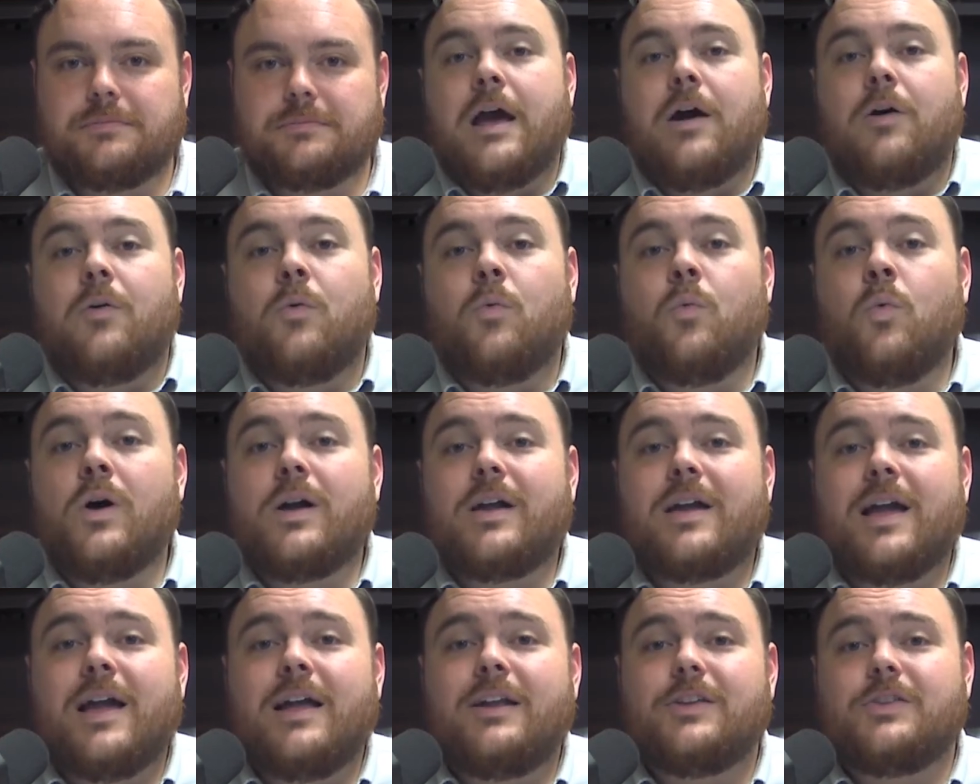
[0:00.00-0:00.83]
Now,
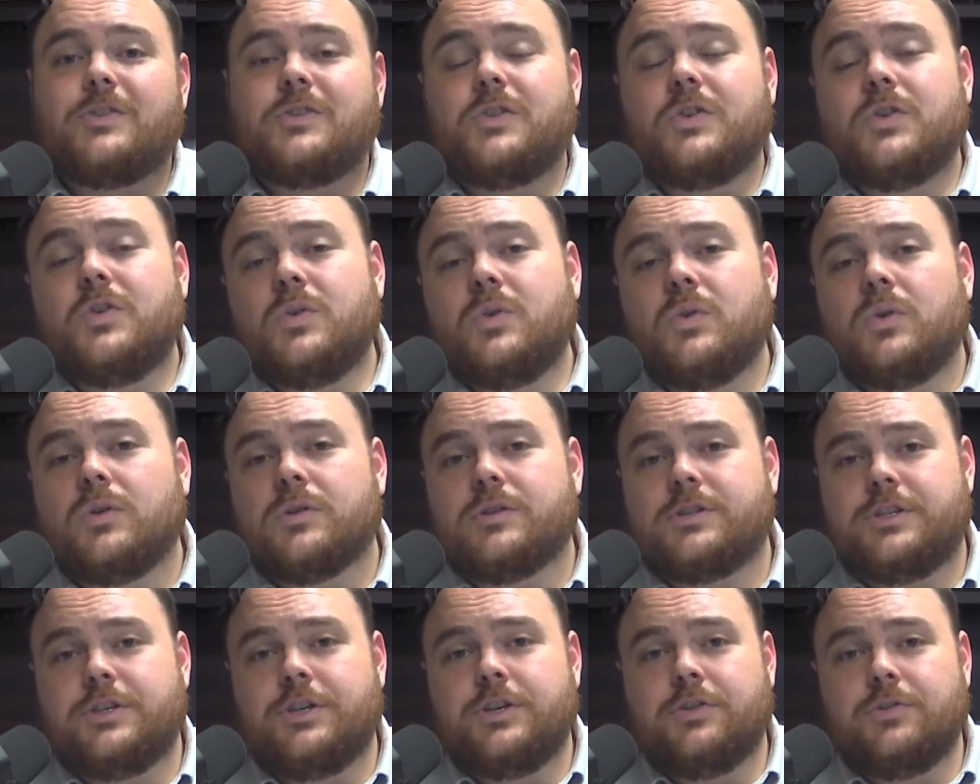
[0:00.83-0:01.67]
what kind of
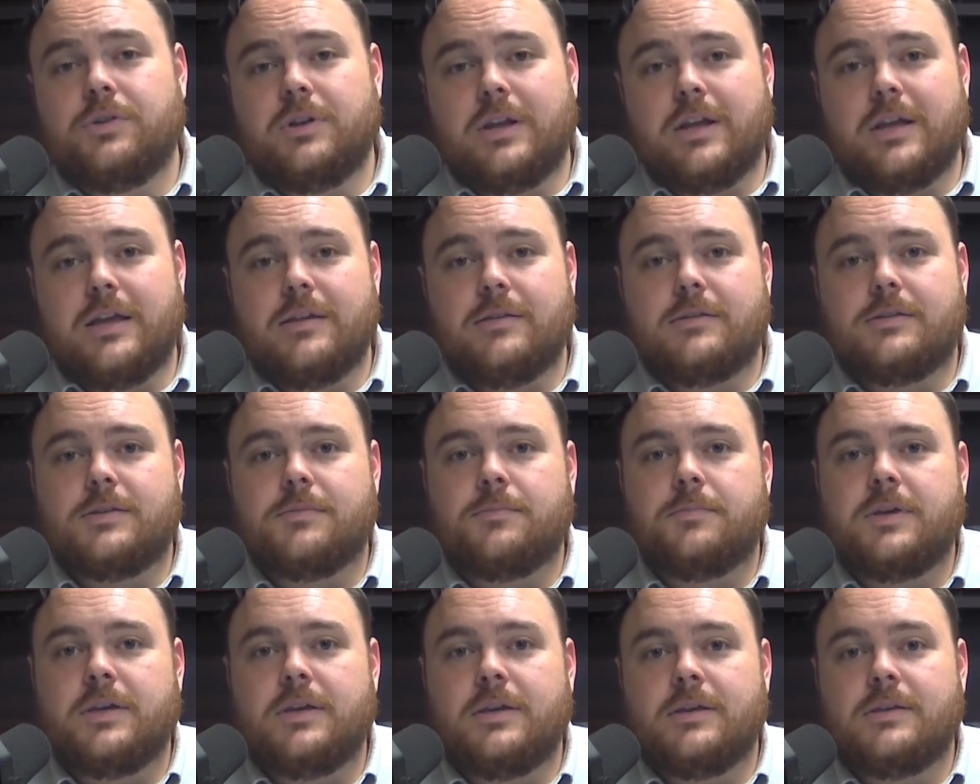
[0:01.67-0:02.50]
tools do you need to
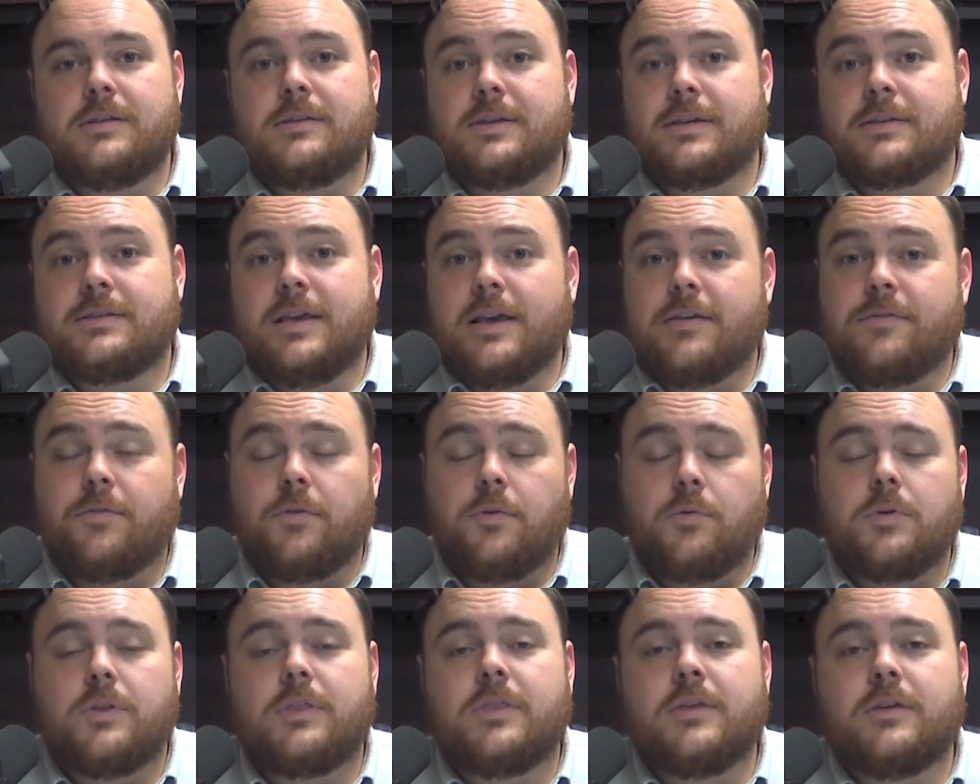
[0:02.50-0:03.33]
be
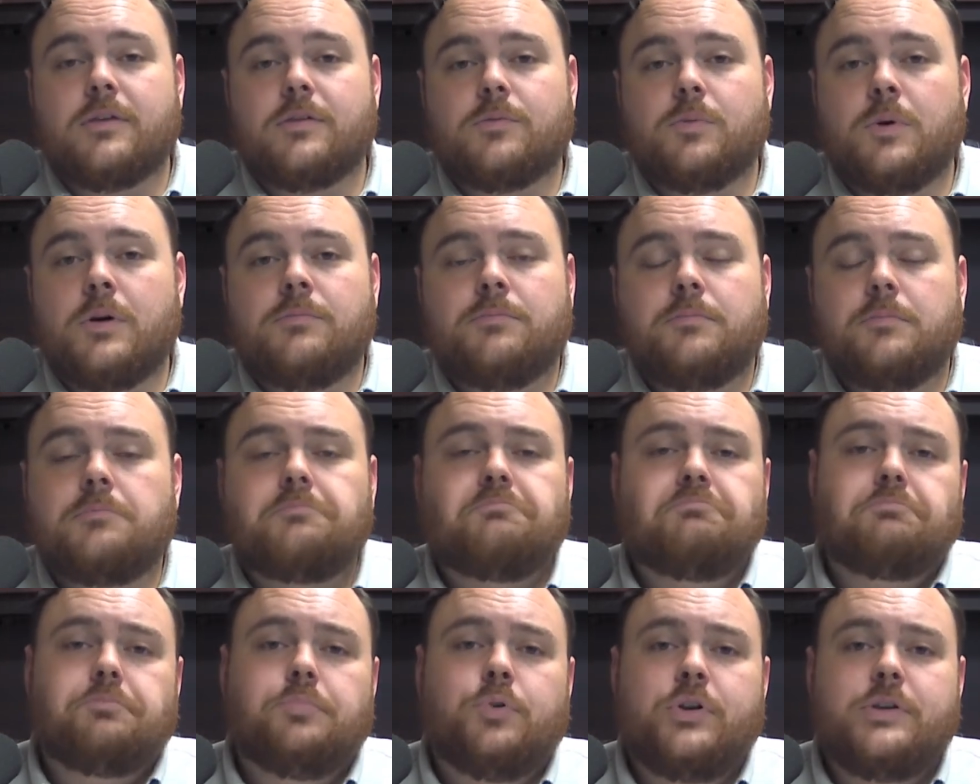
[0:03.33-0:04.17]
successful with this? Well,
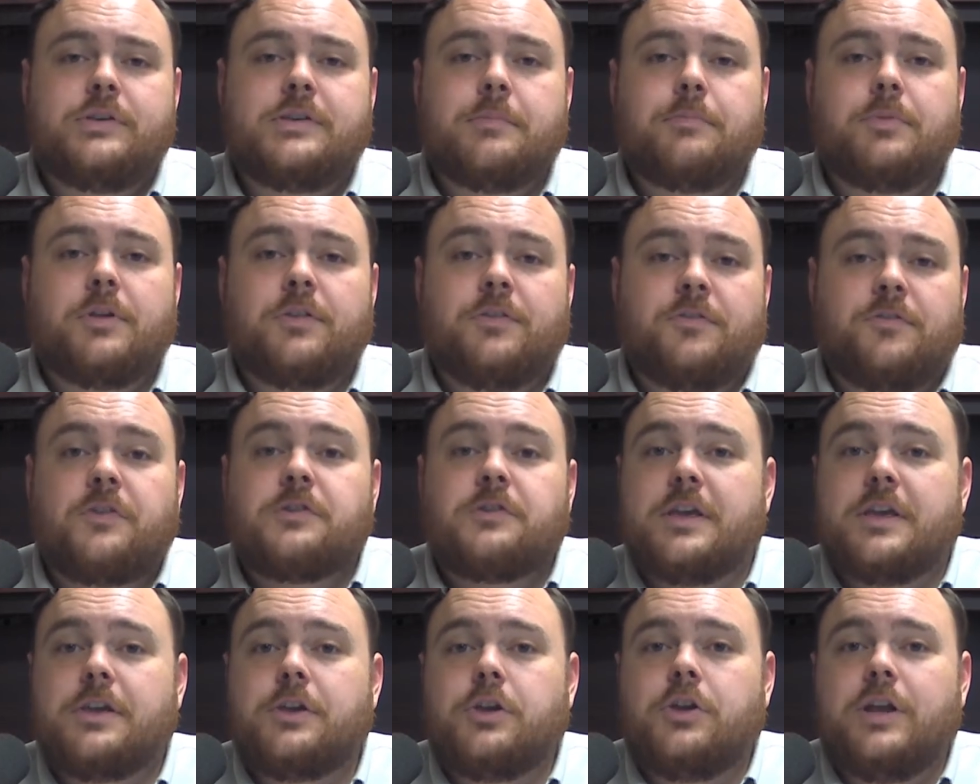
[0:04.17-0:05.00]
pretty simply, the
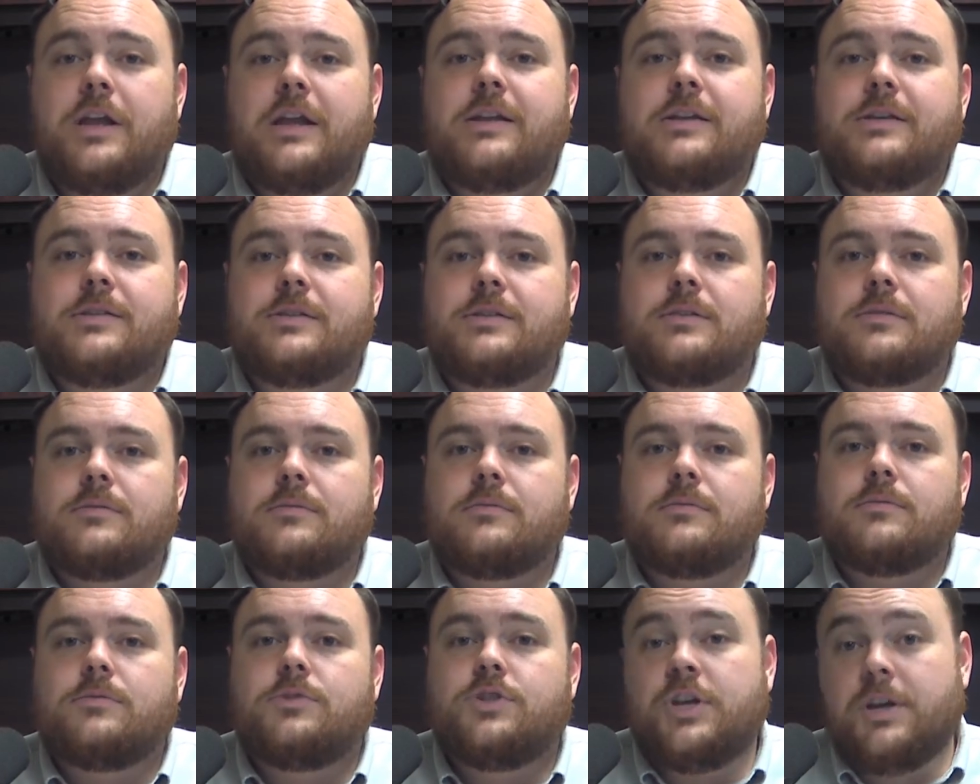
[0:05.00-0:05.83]
thing you need is
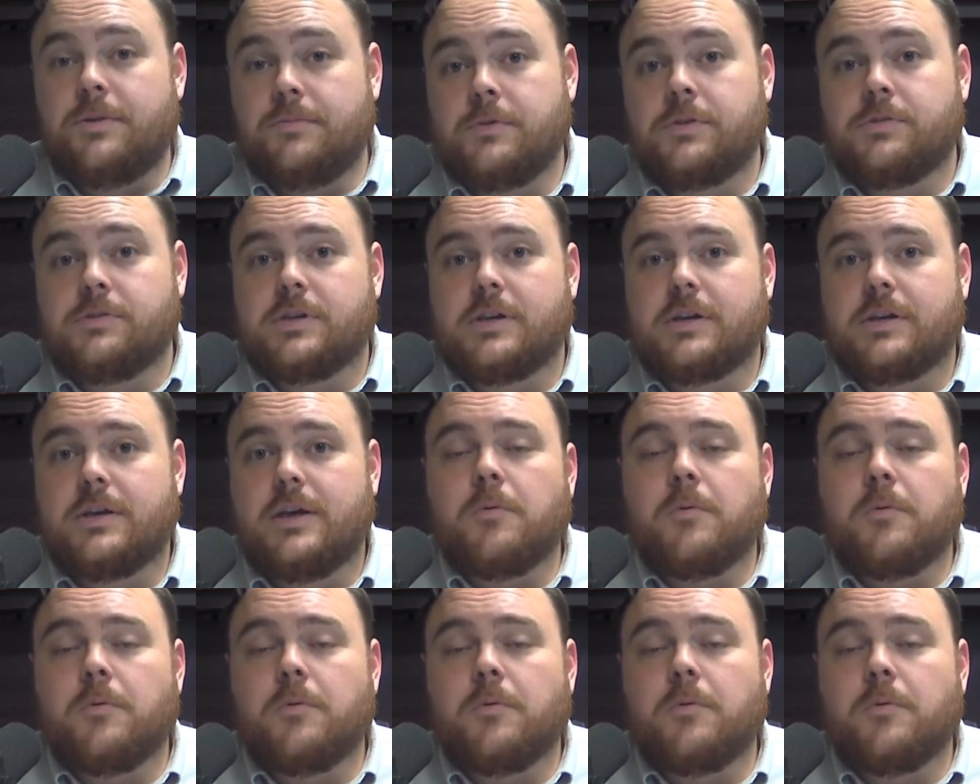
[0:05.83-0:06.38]
sheet music.